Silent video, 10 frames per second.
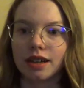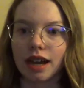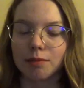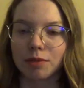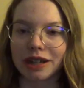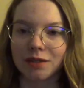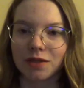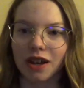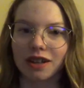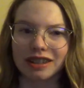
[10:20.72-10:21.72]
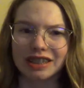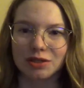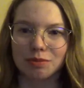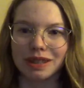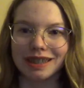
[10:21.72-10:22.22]
writing vlog. This
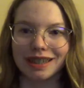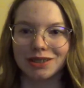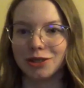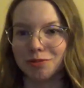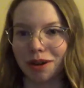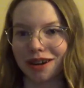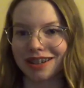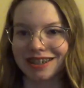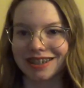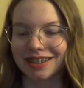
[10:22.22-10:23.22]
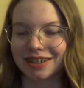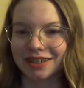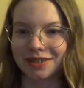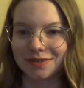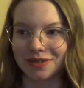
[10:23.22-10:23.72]
will be a two-part
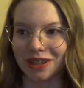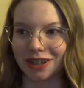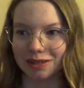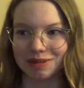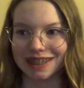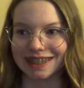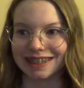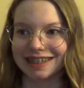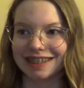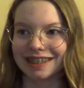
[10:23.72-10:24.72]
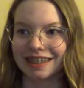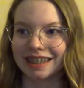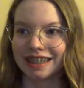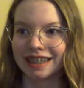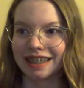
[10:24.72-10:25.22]
vlog because
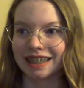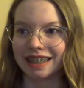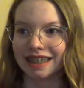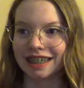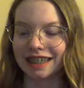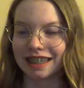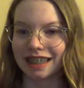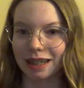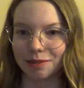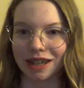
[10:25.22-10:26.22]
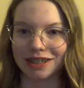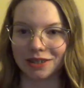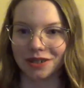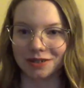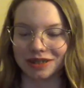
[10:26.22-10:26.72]
I'm kind of
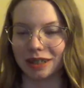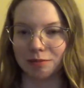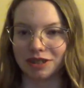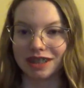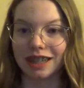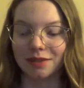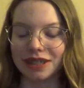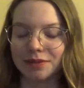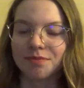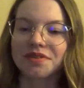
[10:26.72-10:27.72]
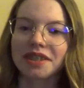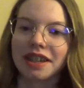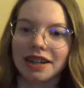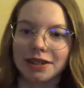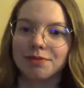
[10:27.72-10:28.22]
going with numbers. Anyway,
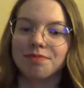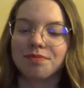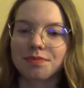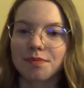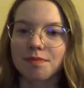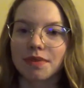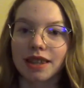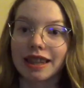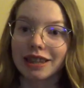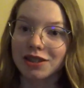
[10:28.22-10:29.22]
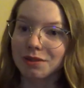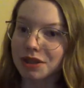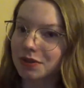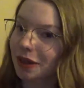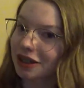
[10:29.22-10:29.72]
thank you so
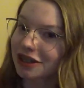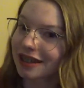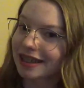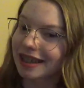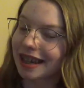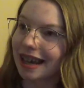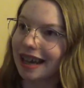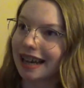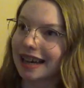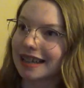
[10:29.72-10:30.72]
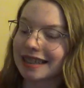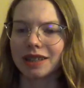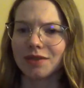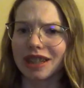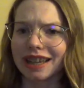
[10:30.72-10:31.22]
much for watching, and
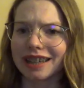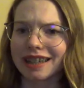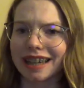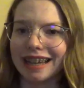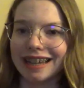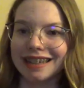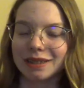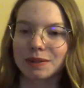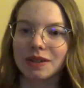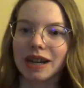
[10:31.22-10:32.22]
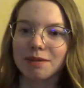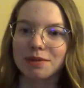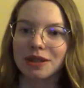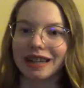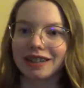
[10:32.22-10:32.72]
leave a like and subscribe
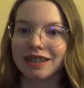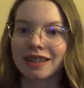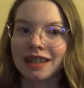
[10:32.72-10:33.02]
so that